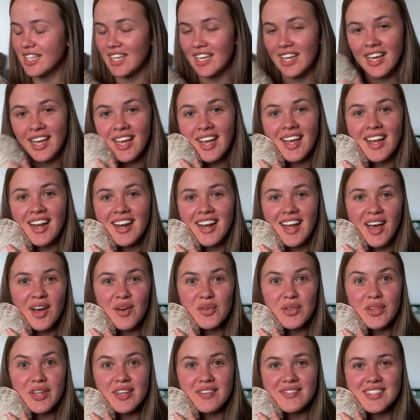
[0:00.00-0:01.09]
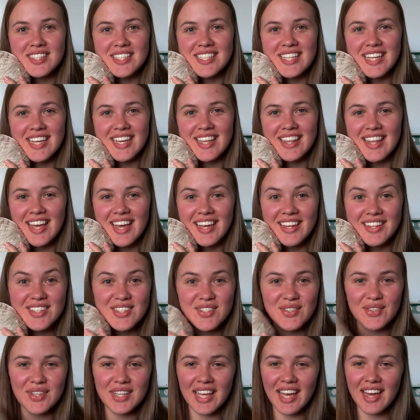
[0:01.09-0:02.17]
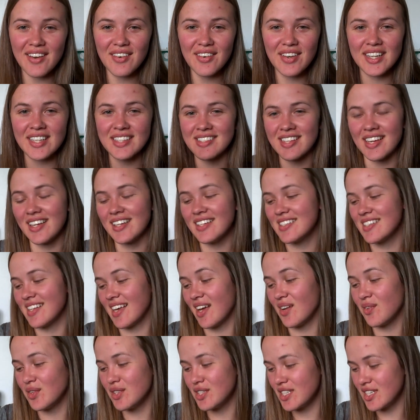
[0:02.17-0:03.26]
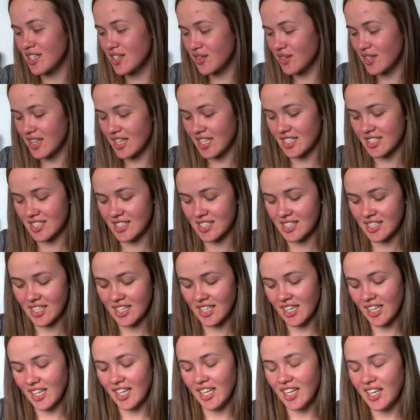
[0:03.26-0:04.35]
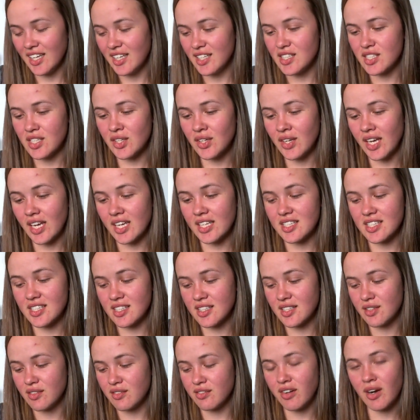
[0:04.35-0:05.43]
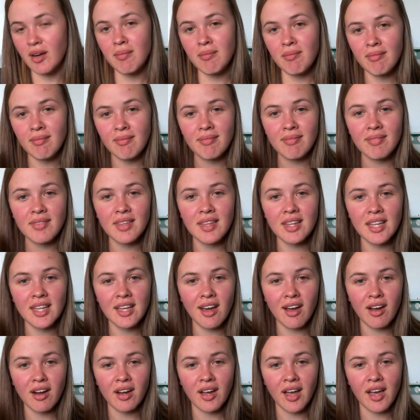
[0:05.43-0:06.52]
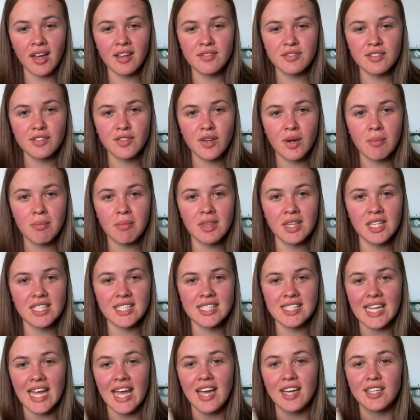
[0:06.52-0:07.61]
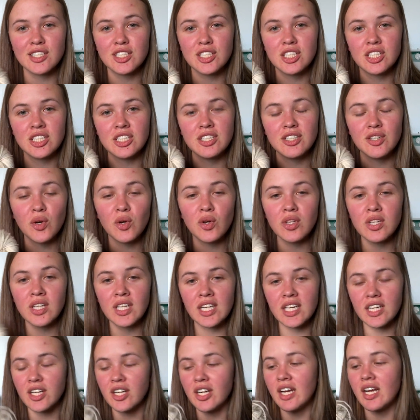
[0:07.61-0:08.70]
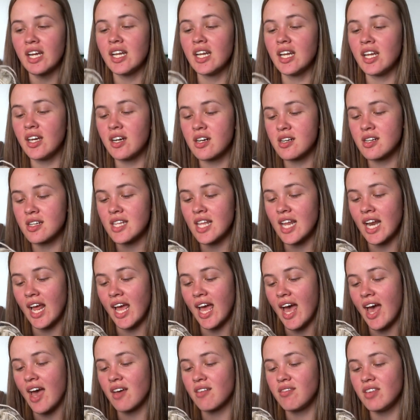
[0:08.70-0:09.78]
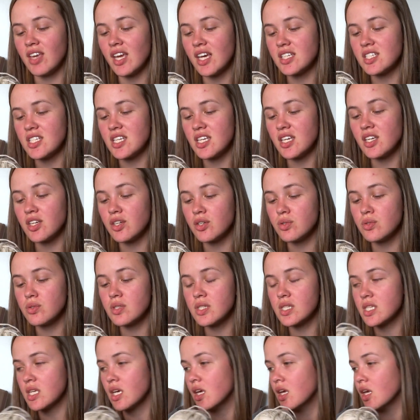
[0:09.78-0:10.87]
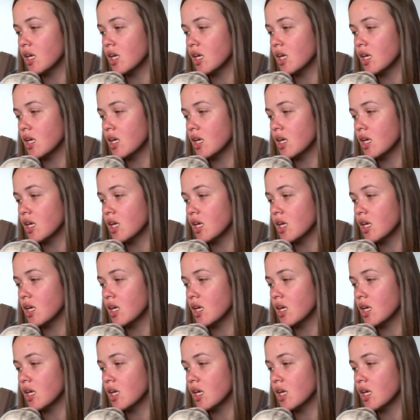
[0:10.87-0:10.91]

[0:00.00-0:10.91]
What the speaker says: and I would love to take that into account as I decide what to do with this. So yes, from the archives, from the stash, old knit crate yarn that I have yet to use,